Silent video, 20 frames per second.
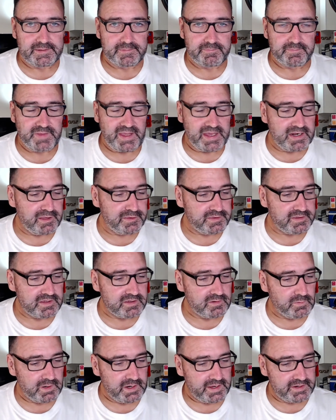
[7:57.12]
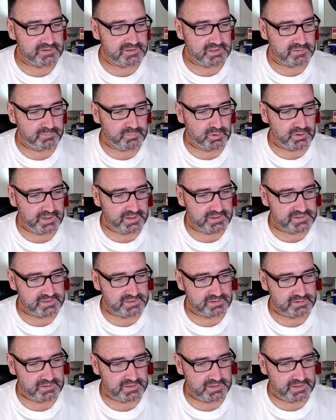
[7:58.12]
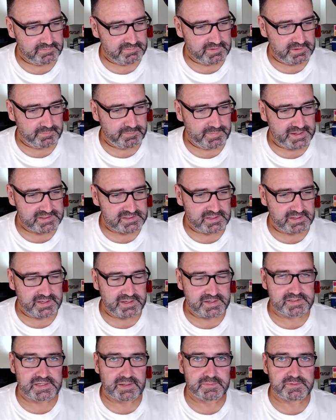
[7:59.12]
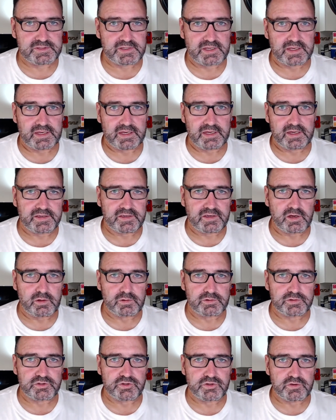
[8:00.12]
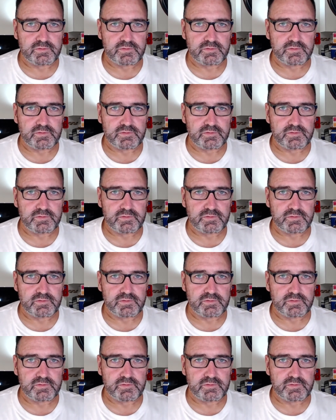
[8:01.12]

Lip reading: anything you want to actually put into that basically accepts a cold shoe